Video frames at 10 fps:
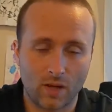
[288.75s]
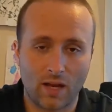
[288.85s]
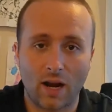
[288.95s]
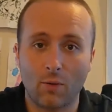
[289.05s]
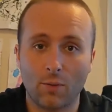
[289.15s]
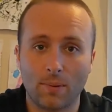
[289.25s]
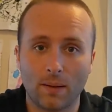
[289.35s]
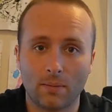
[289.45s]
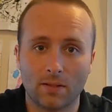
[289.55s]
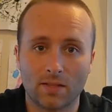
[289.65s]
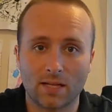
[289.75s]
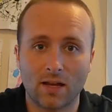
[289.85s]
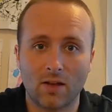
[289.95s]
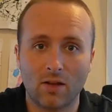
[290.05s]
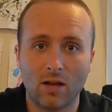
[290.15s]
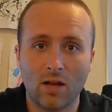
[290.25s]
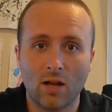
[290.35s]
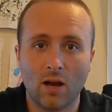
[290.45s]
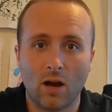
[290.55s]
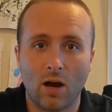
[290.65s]
and I would be able to sell
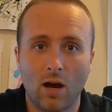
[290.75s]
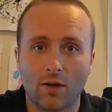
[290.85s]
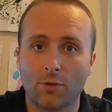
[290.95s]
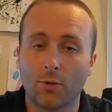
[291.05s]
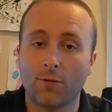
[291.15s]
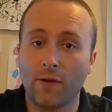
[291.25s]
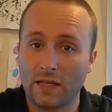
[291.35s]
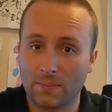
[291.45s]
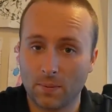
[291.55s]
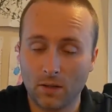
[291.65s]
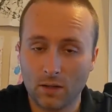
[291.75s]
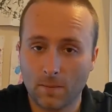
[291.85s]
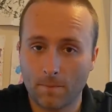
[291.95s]
through Facebook.